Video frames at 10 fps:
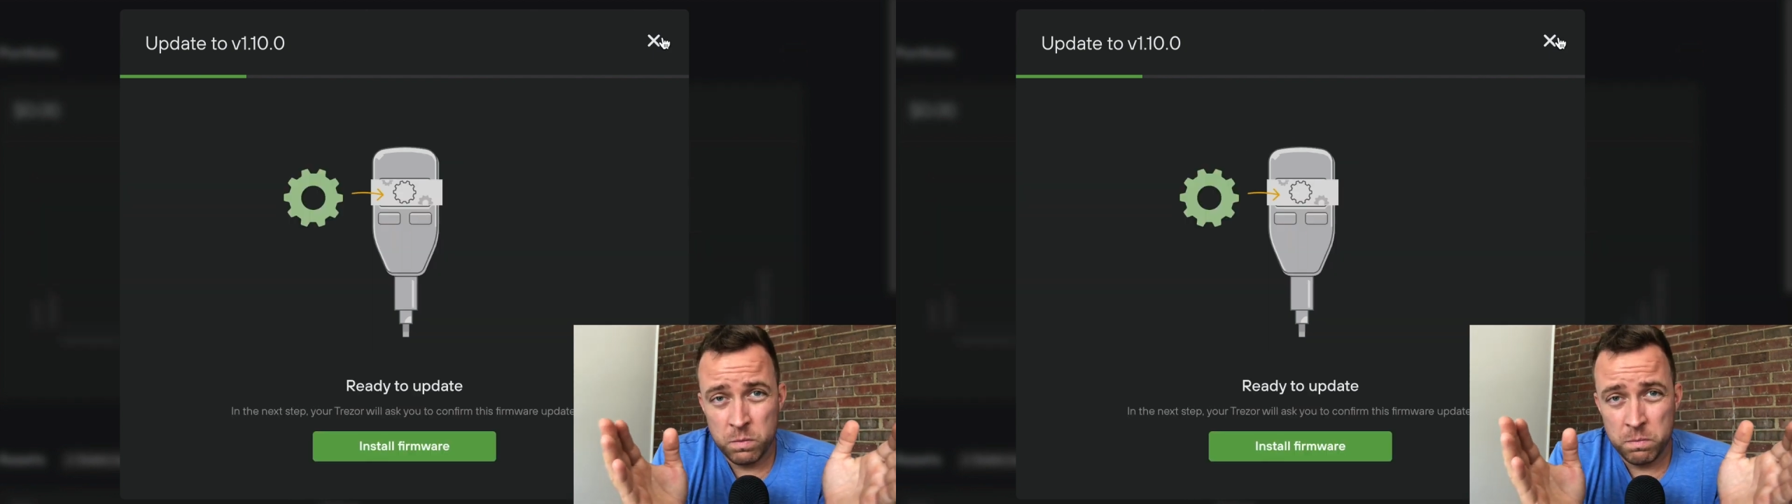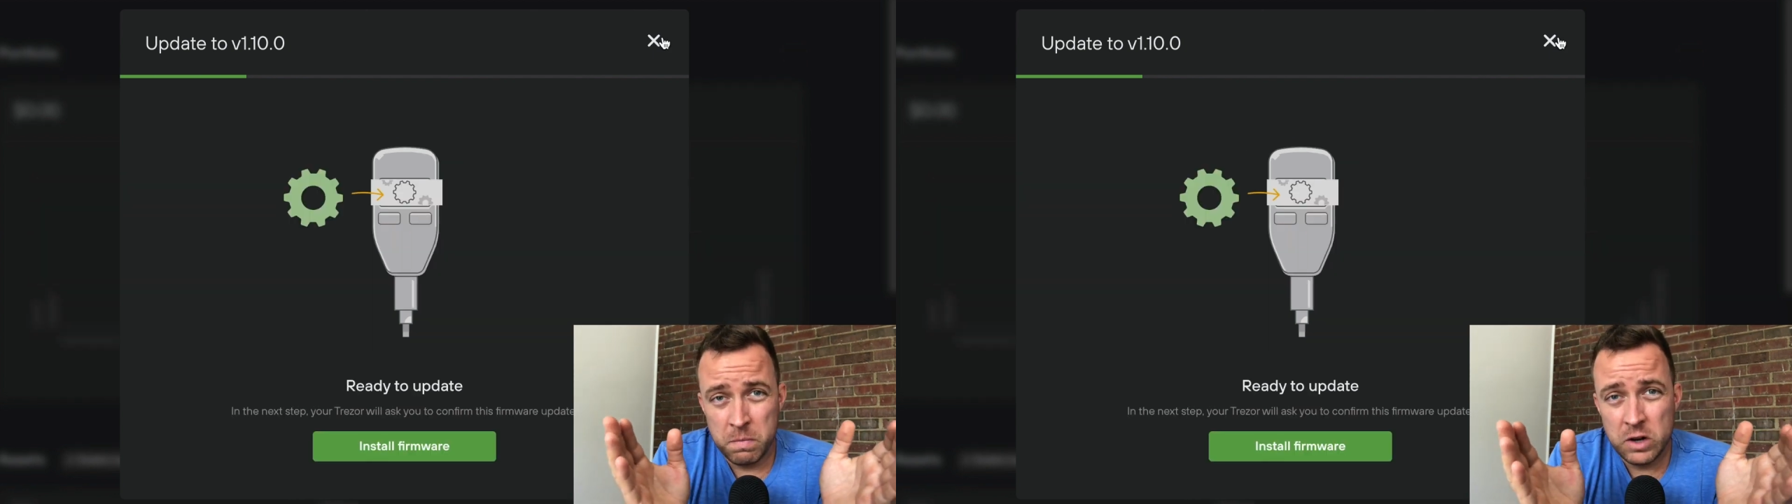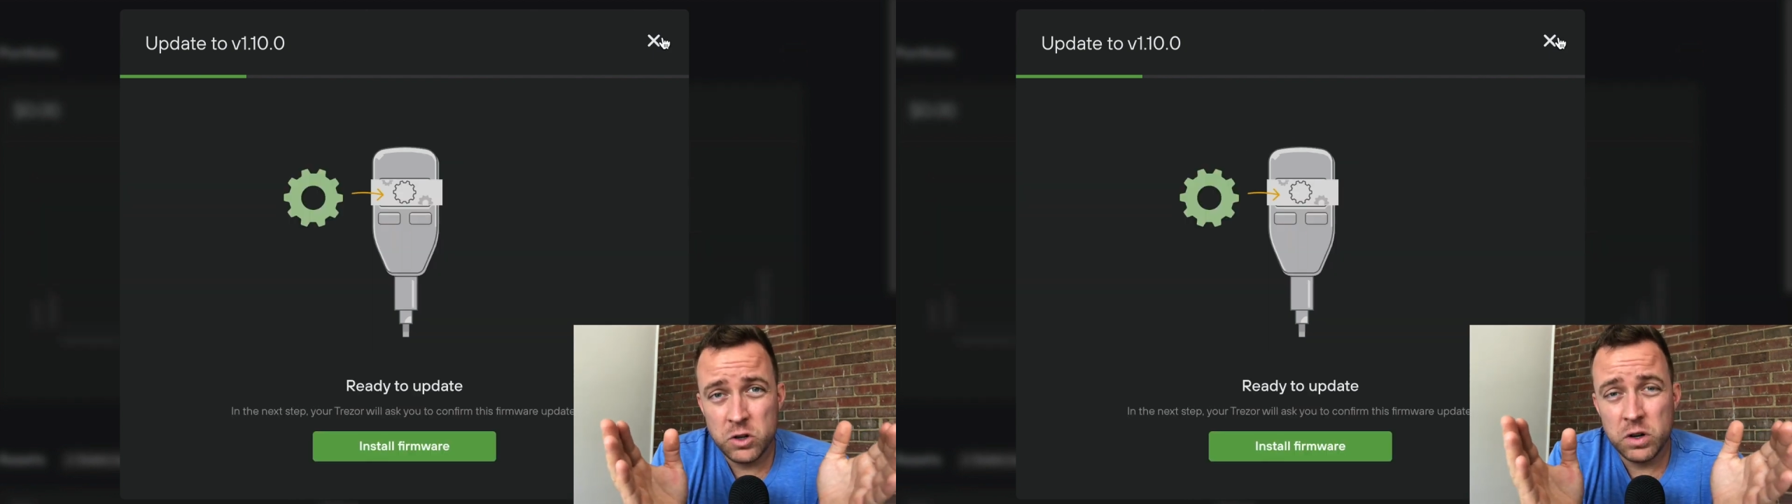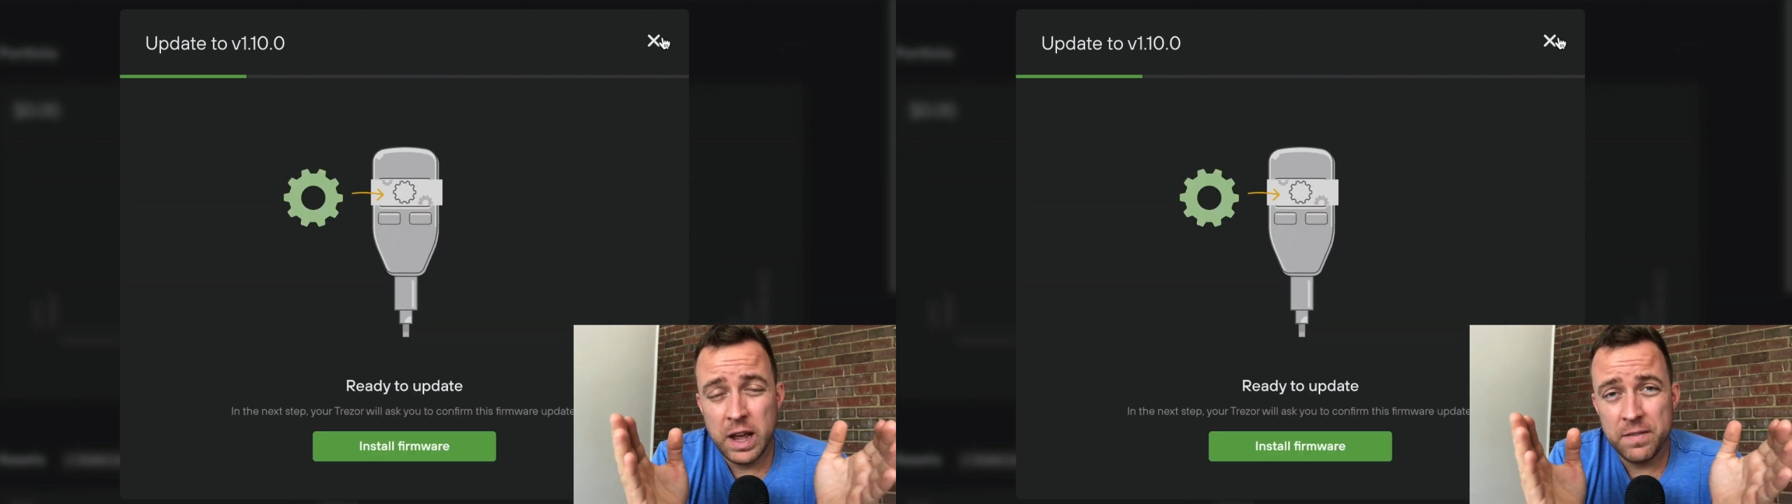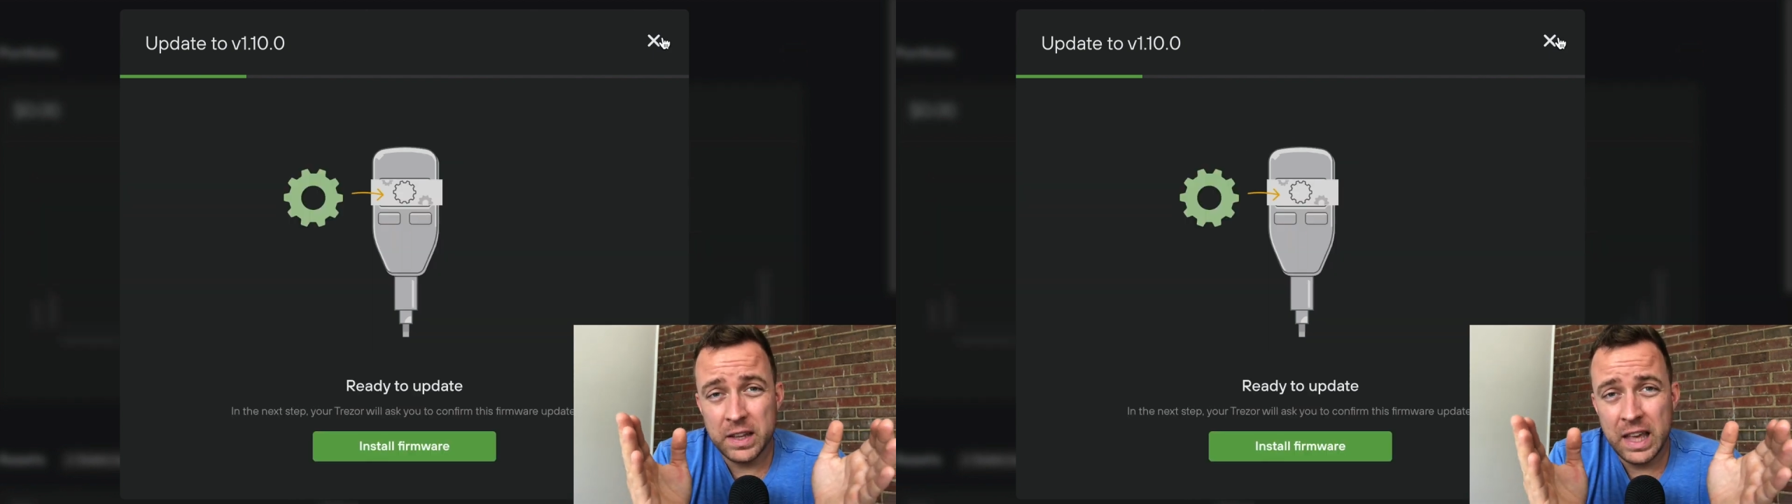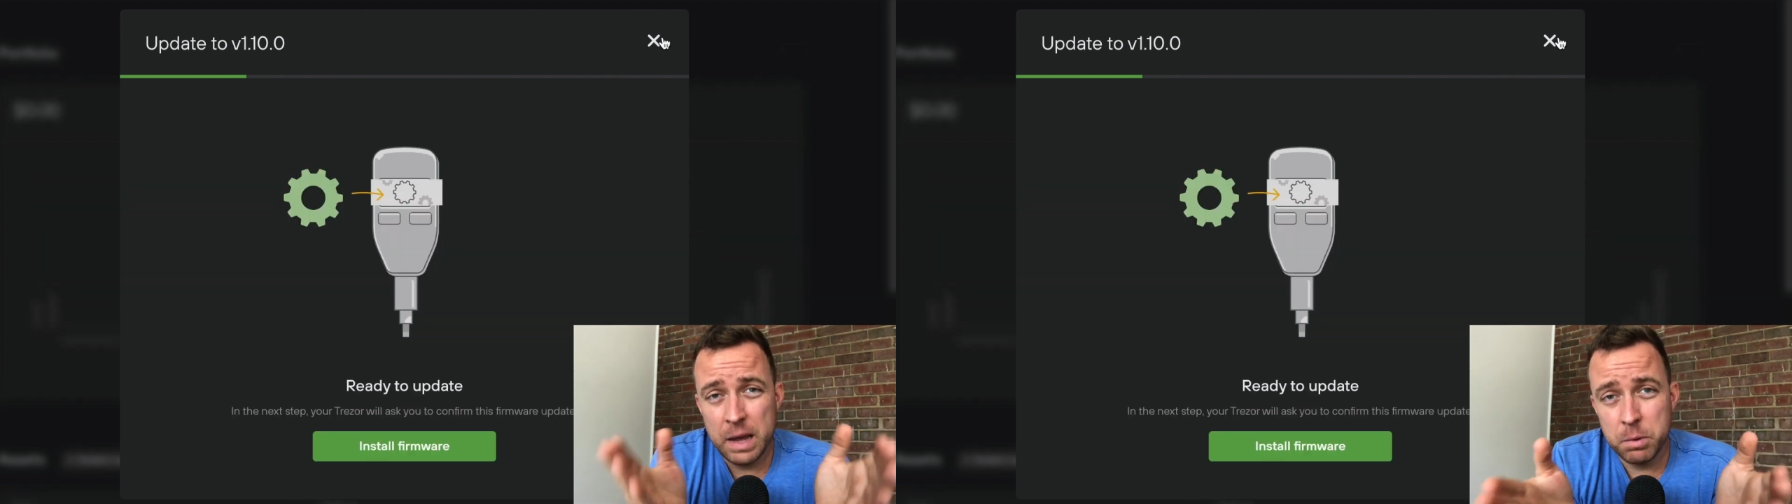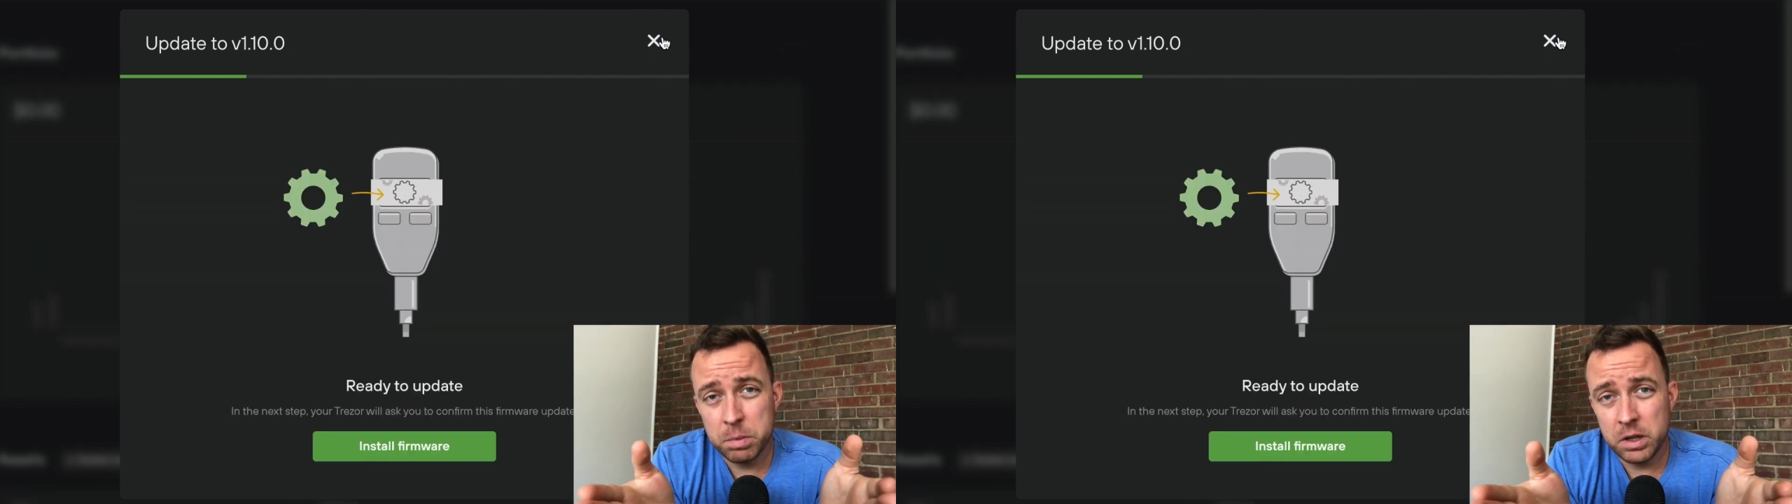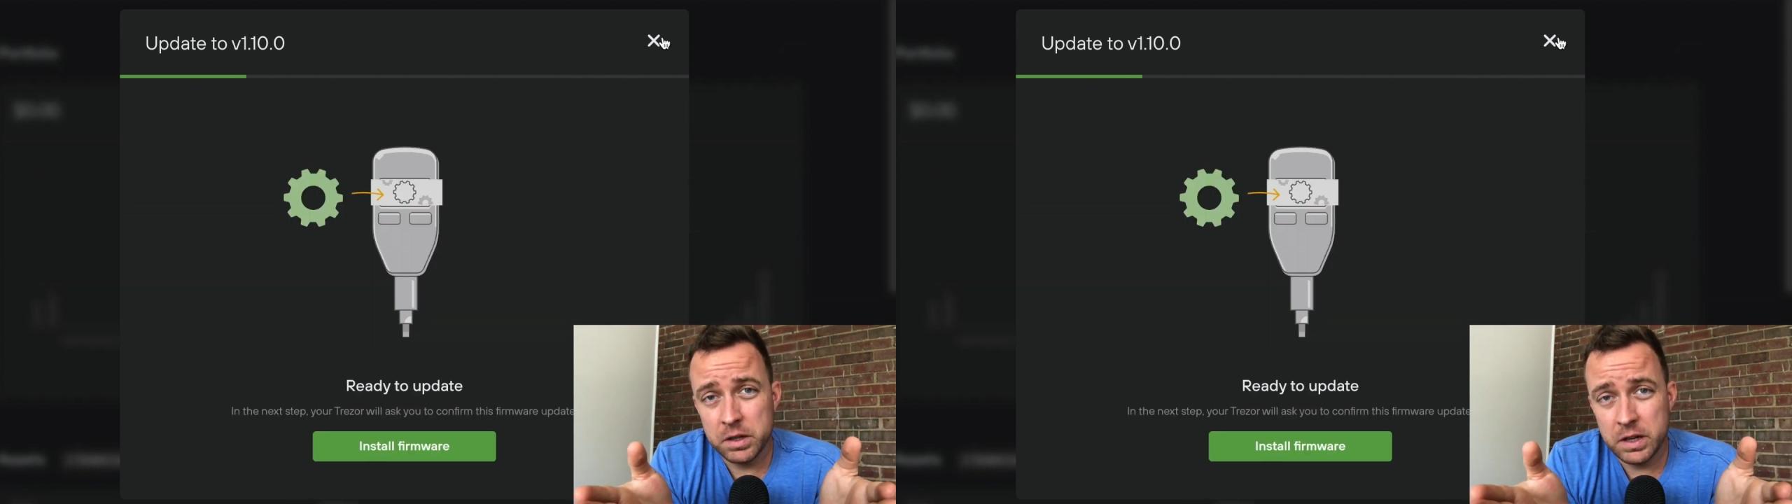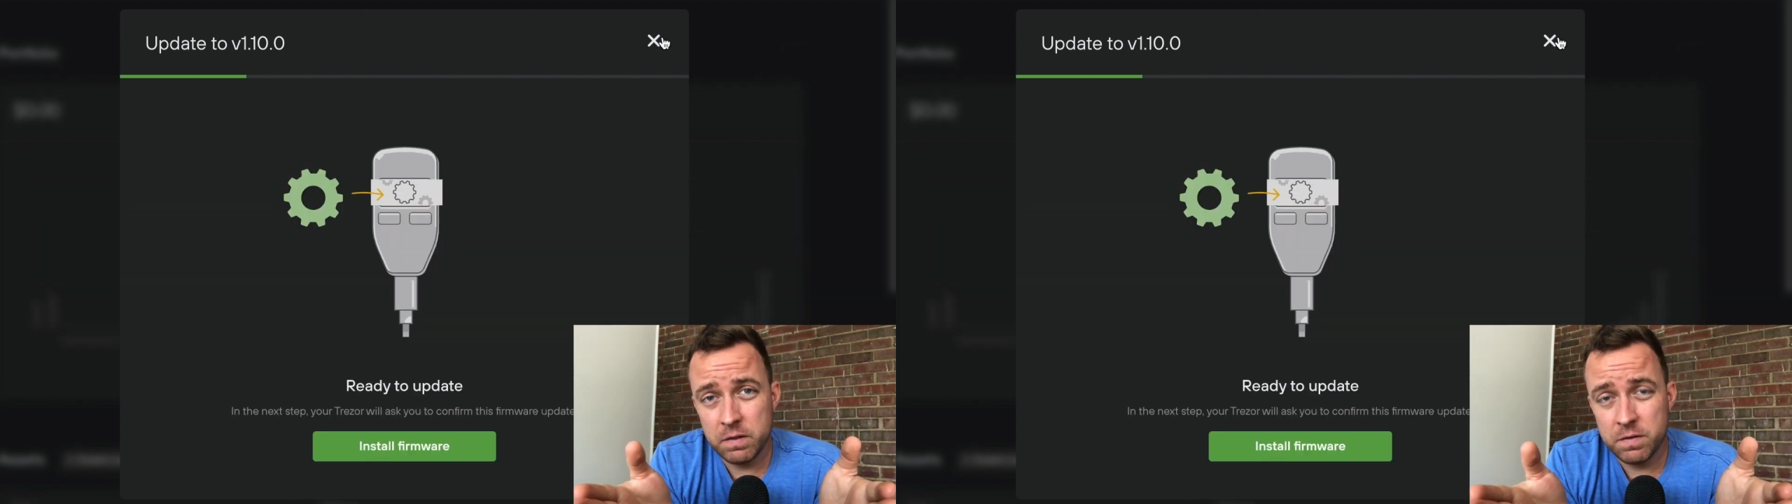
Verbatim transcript: make sure to have the cable plugged in